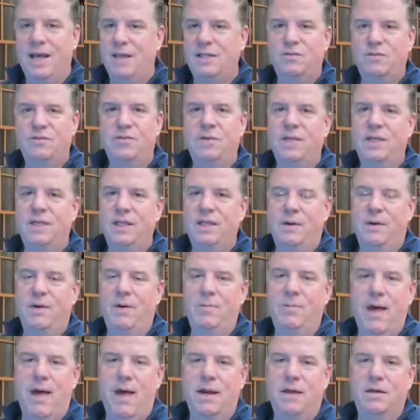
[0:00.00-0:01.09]
That's really
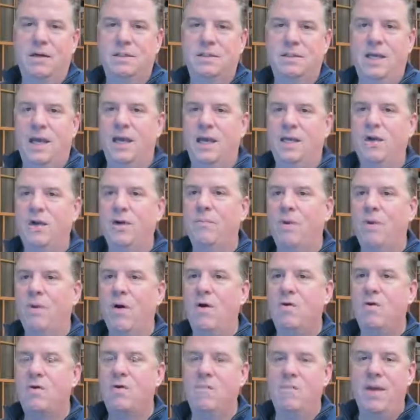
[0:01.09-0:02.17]
what matters. And your
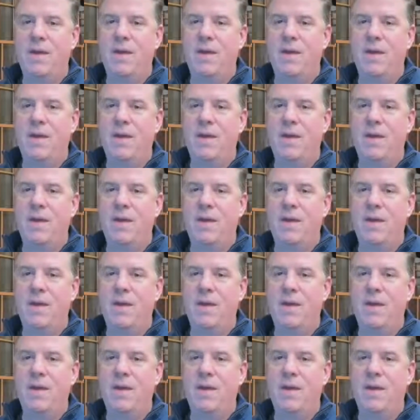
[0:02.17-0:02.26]
broker